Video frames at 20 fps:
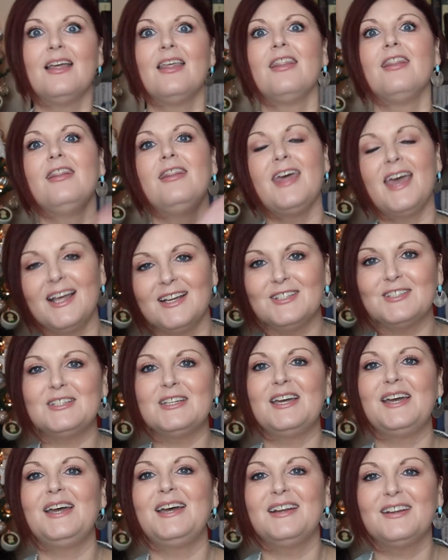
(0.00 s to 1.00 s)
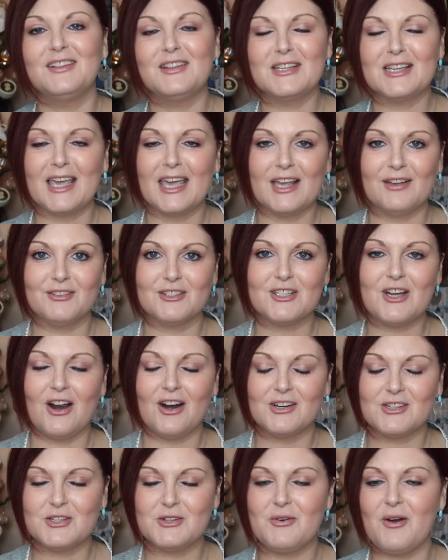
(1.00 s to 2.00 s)
then did the King of
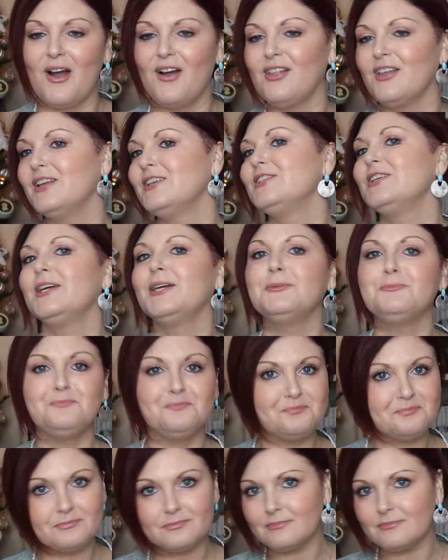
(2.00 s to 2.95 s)
Scars duology.